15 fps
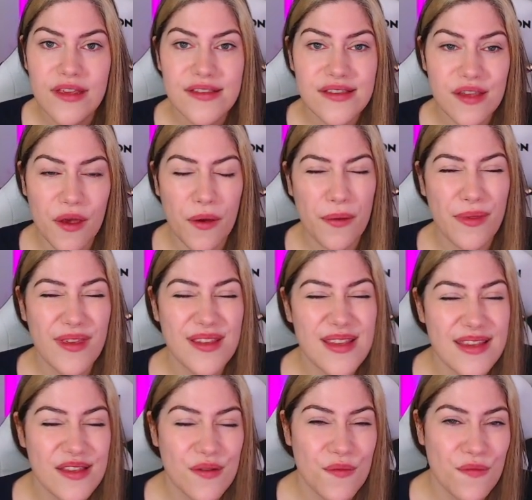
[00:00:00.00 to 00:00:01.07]
So this
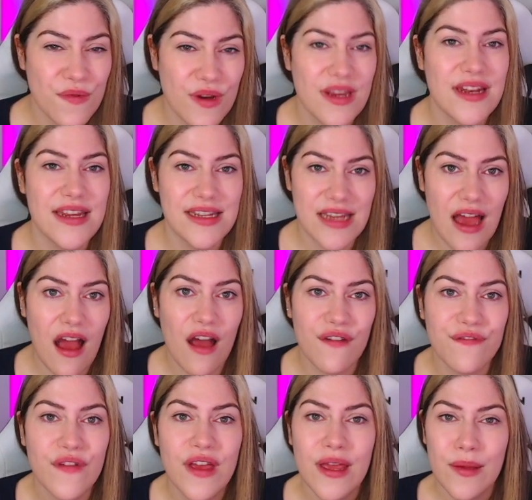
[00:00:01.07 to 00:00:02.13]
is really
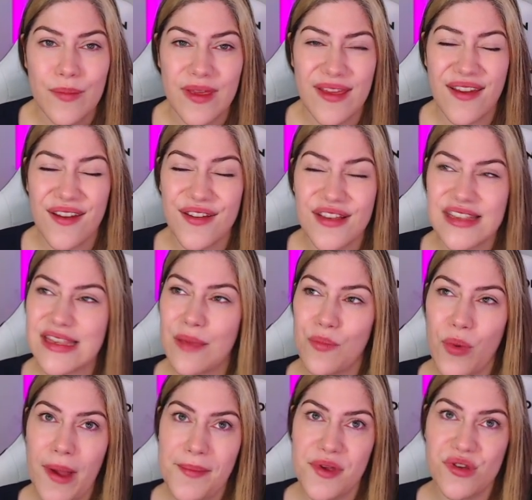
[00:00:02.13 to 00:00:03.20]
tough because
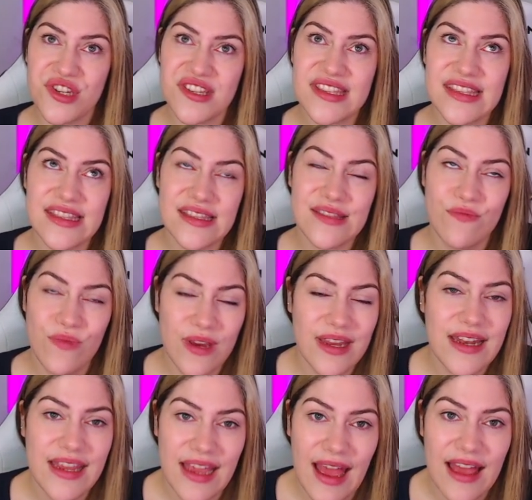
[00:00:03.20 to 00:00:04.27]
Mbeumo just
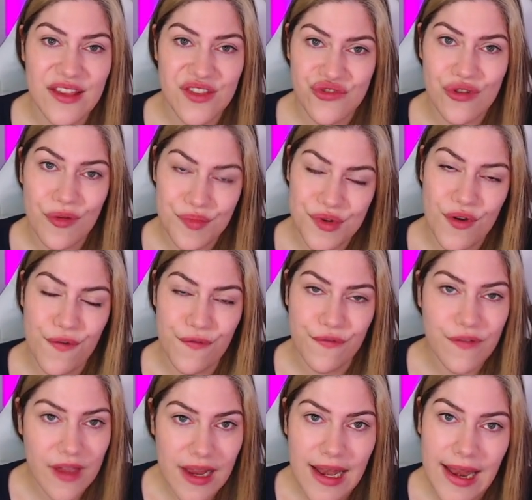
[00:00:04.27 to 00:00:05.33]
really has dropped off
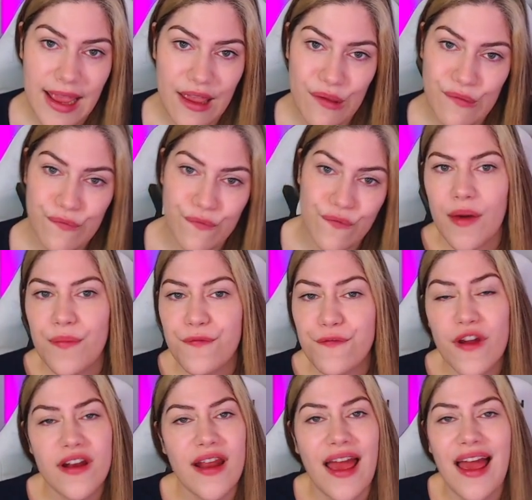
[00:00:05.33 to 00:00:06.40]
of a cliff. Up
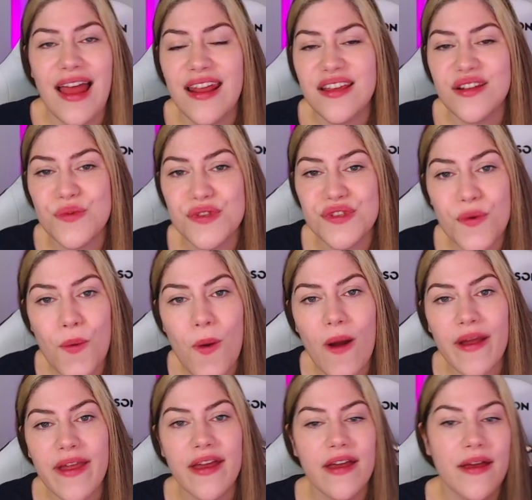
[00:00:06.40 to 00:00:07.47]
front, Haaland was
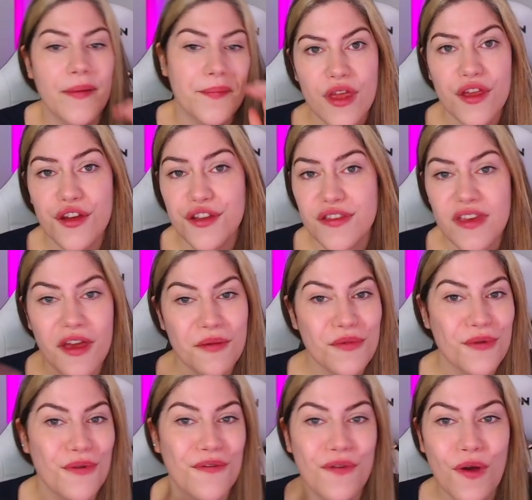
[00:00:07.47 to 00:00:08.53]
quiet. A good time
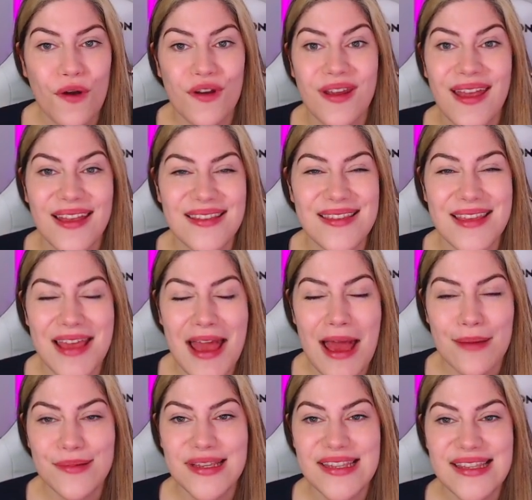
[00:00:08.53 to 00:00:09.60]
to have gone against the
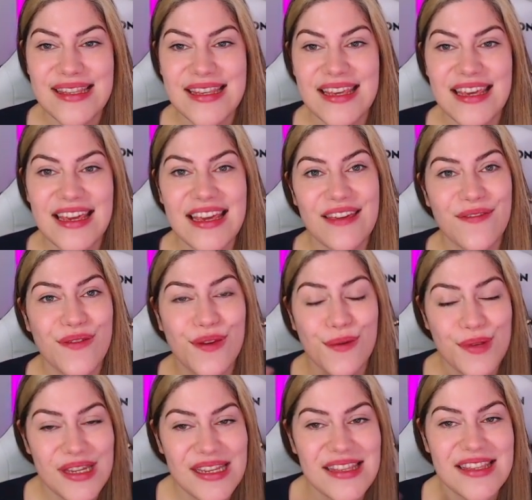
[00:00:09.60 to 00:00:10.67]
captaincy if
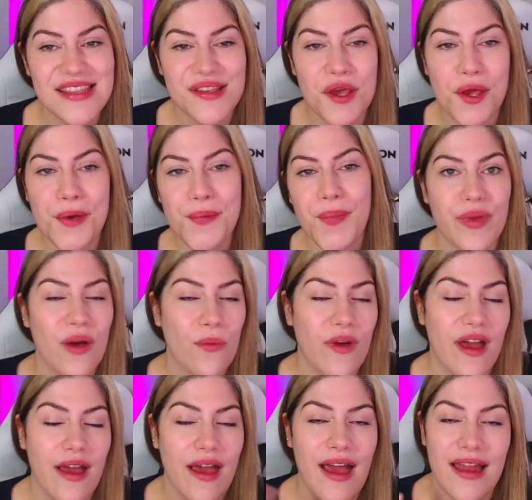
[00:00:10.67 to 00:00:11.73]
you did so. But
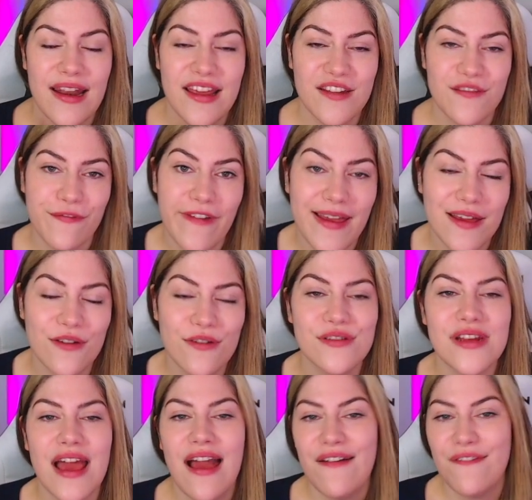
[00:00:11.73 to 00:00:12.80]
where Haaland
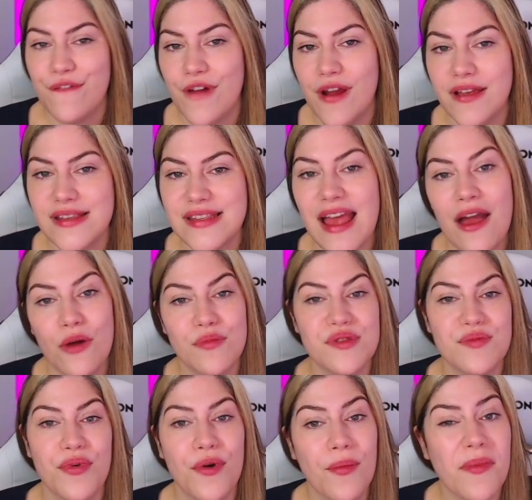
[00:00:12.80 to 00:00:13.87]
failed, Alvarez
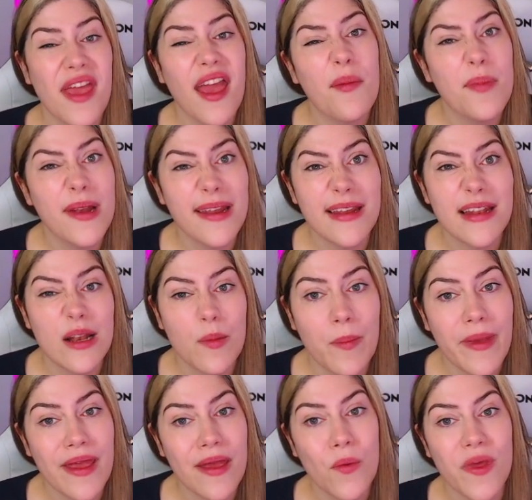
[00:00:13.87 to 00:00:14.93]
helped pull me up a little
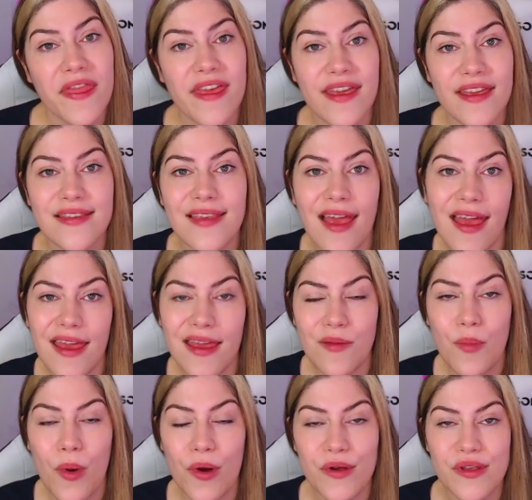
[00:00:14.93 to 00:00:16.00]
bit with his 8
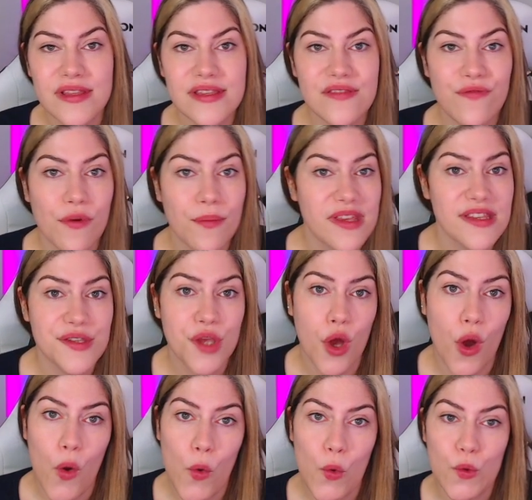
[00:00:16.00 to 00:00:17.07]
points from his
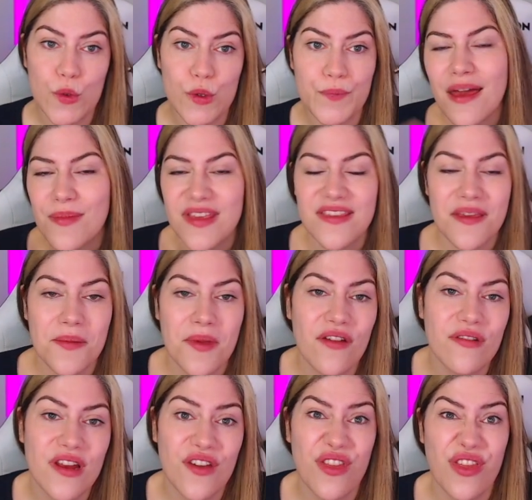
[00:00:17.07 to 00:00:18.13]
goal. That means I'm
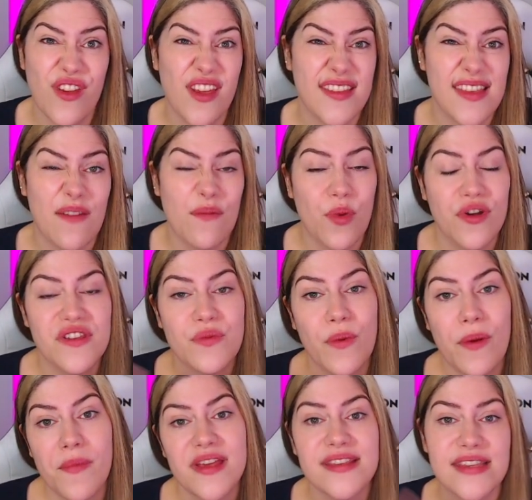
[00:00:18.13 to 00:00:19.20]
currently on 37 points
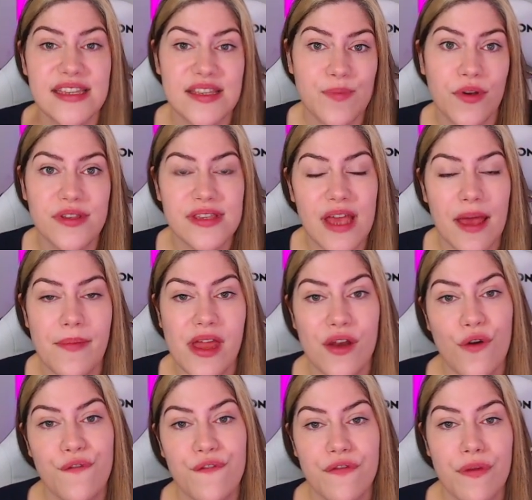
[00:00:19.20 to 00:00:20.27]
when my 6 points come in
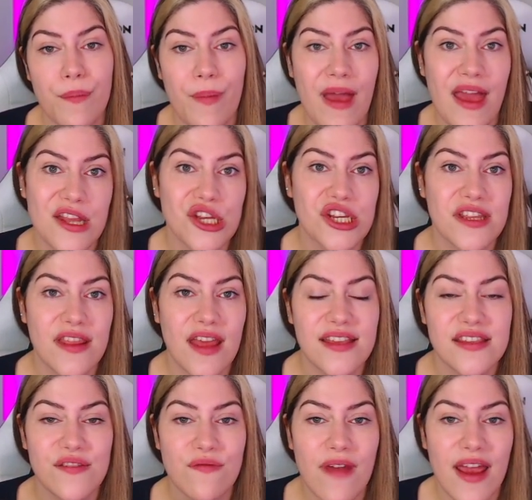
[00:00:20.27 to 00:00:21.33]
off of the bench. And
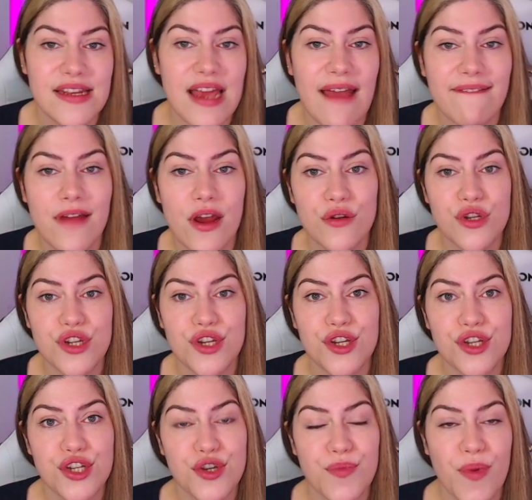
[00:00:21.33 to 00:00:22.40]
that's a red arrow to
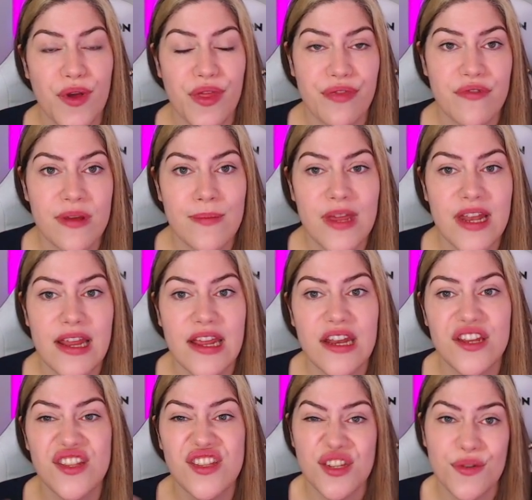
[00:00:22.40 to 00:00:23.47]
2.3 million.
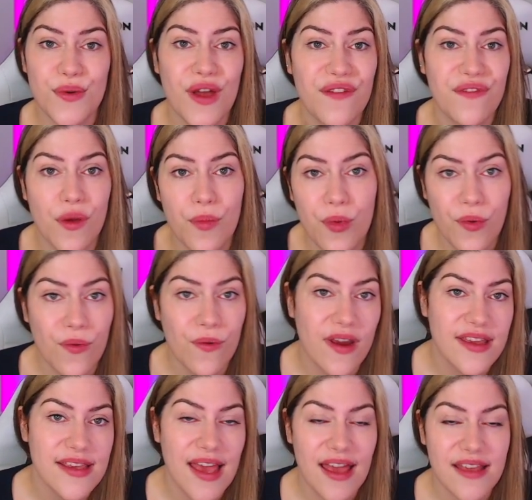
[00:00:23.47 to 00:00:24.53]
I do have
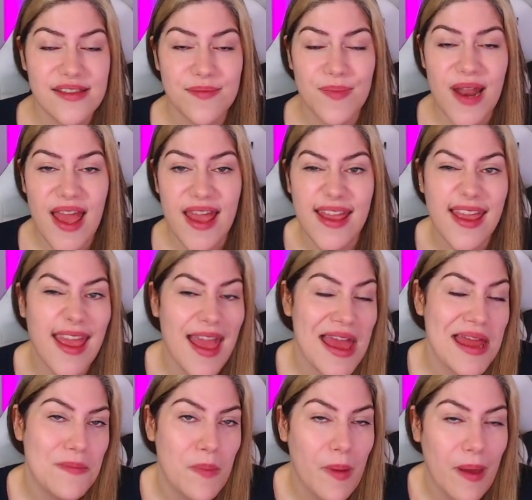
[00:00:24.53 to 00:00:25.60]
Gabora yet to play
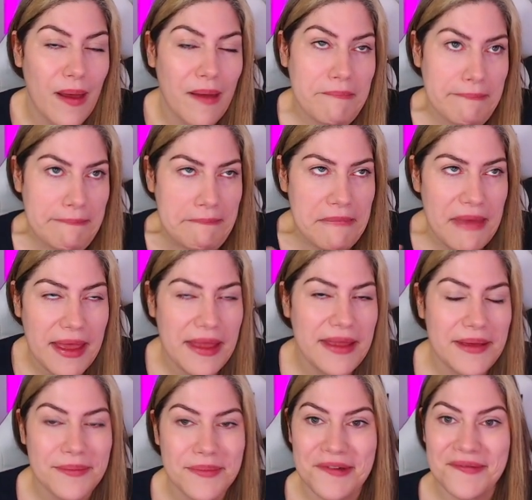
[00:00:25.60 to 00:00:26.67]
again, but
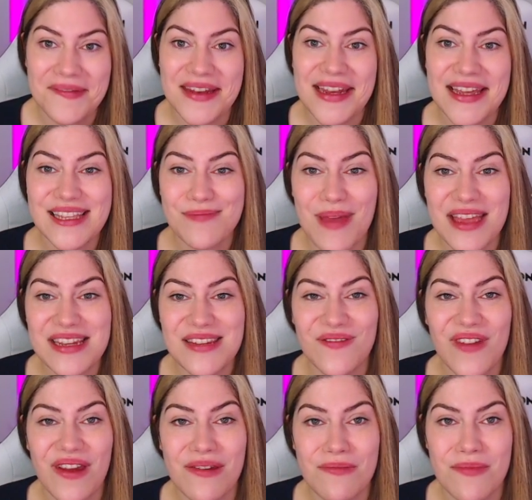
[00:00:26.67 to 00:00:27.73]
hey, not really expecting
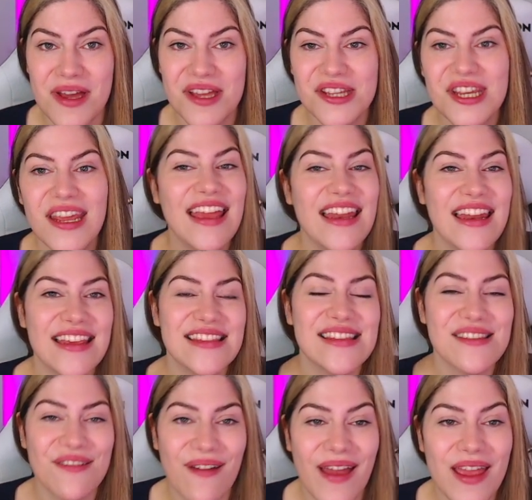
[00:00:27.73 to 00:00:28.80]
very much. It
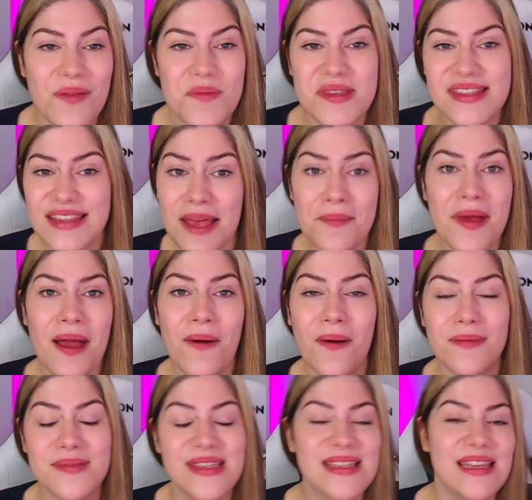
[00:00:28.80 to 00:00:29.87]
isn't great, but somehow
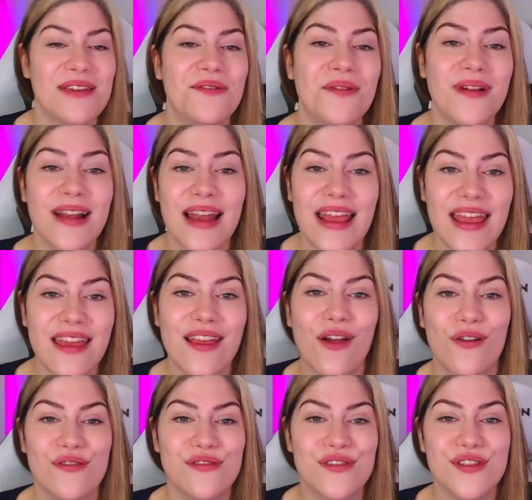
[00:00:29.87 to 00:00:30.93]
I'm still clinging
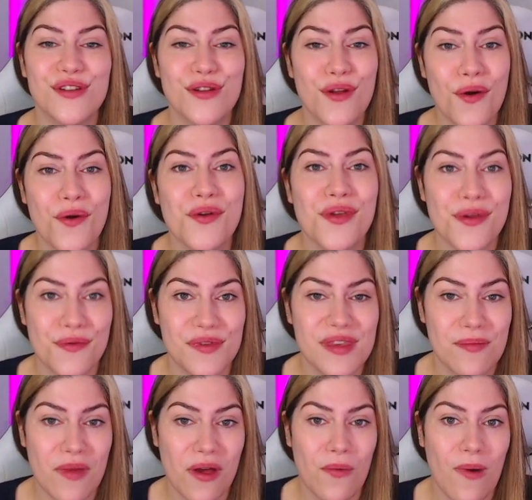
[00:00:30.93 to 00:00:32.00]
on to not
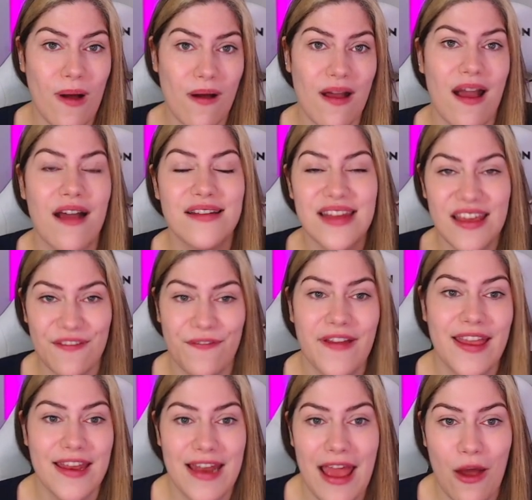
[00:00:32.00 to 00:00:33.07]
using my wildcard if I
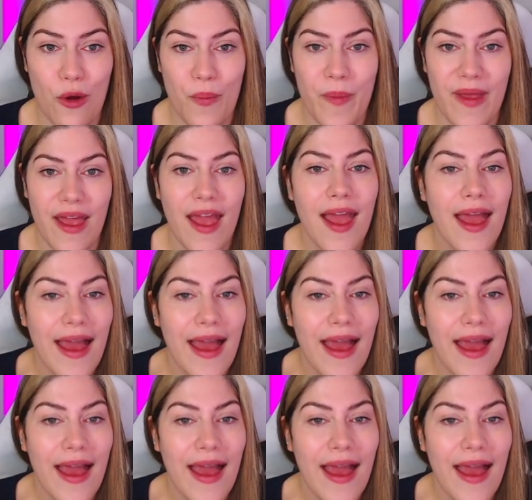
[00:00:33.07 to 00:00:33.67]
can help it.